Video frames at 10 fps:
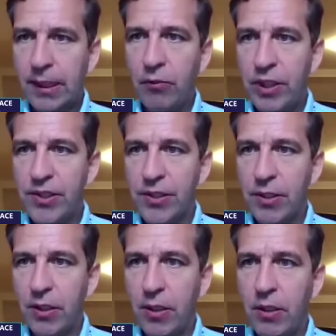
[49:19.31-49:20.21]
there is
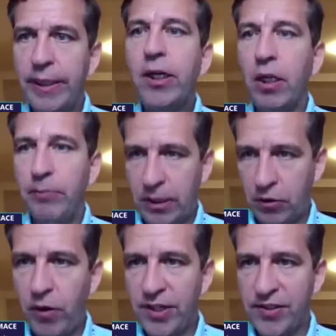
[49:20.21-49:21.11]
an
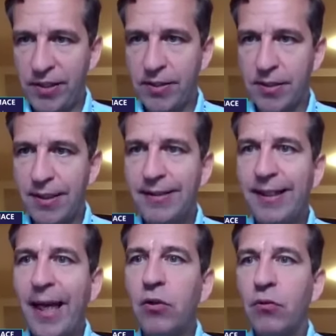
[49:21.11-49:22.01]
economic crisis,
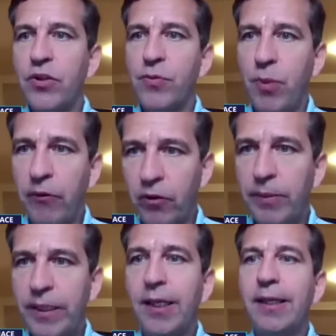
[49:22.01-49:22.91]
Decathlon is
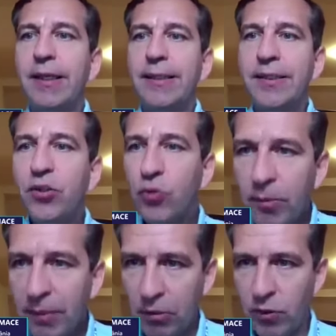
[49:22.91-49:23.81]
performing
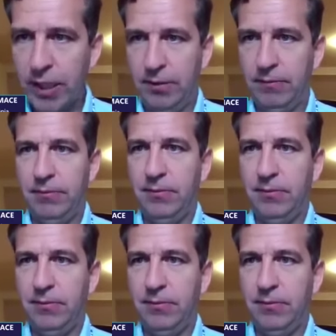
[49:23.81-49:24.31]
extremely well.